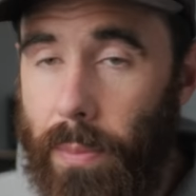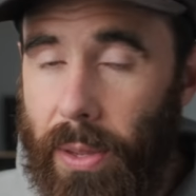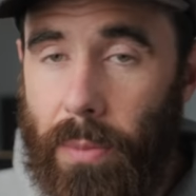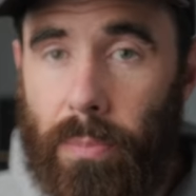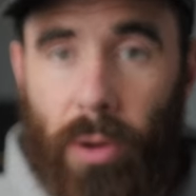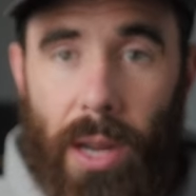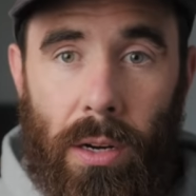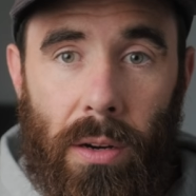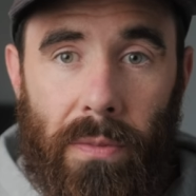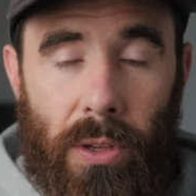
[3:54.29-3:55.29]
a bit
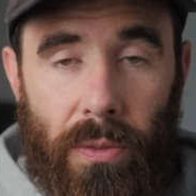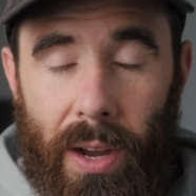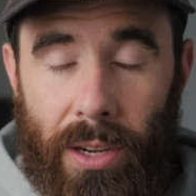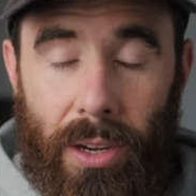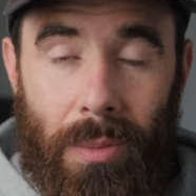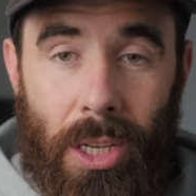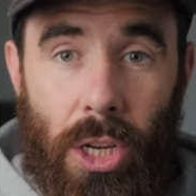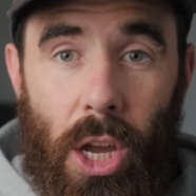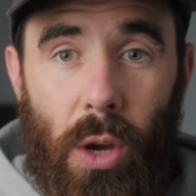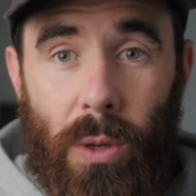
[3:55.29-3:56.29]
brighter viewfinder
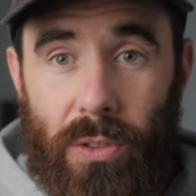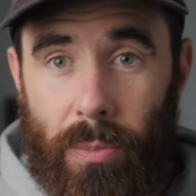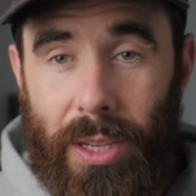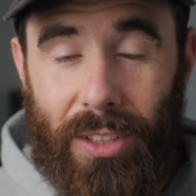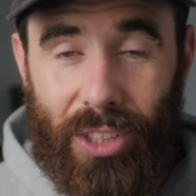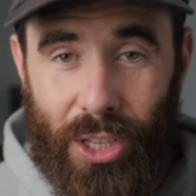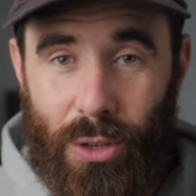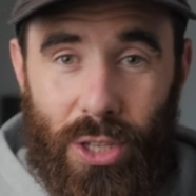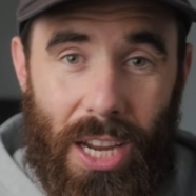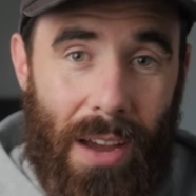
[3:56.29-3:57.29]
image, which for me is
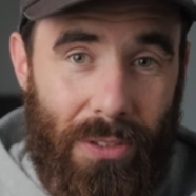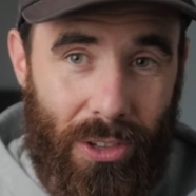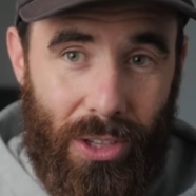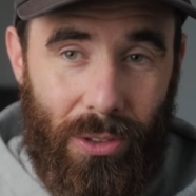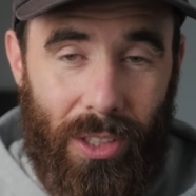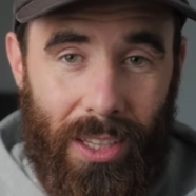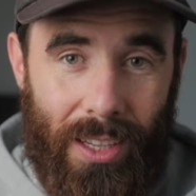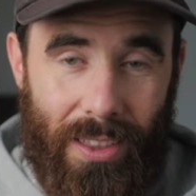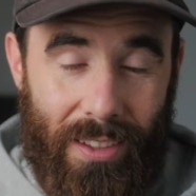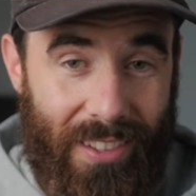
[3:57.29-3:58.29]
huge. After
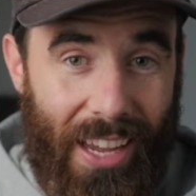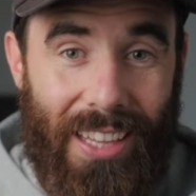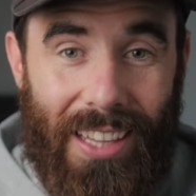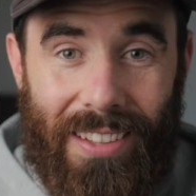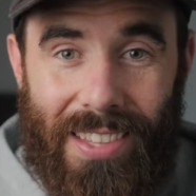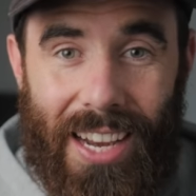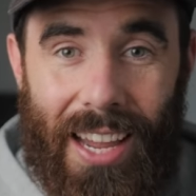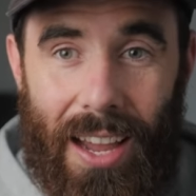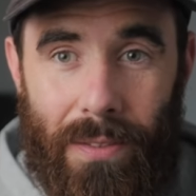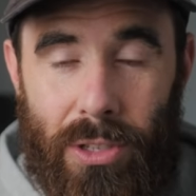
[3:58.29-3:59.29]
using the second lens that I
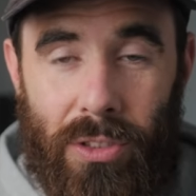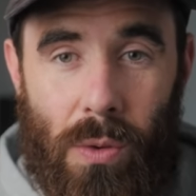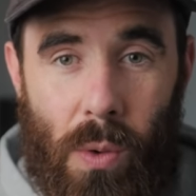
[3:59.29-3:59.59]
have, which is the